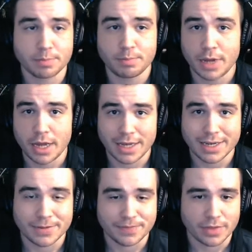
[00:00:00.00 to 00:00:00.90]
But
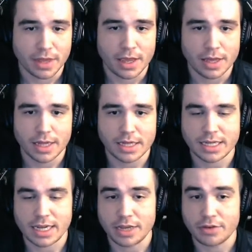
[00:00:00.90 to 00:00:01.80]
let's
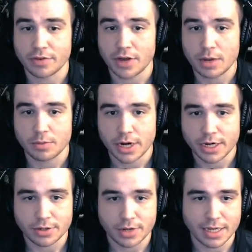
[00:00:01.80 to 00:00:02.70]
say you've upgraded
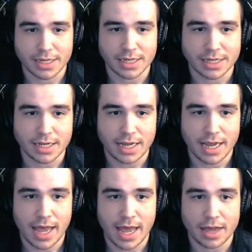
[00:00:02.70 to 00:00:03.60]
to an SSD
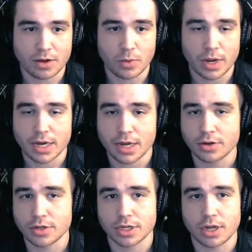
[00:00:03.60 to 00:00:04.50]
and
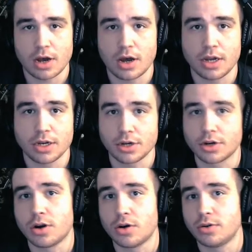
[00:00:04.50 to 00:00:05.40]
Windows on your
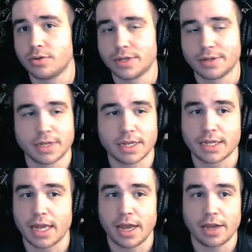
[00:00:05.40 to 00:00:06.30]
old, let's
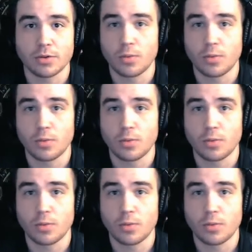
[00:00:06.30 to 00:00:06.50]
say,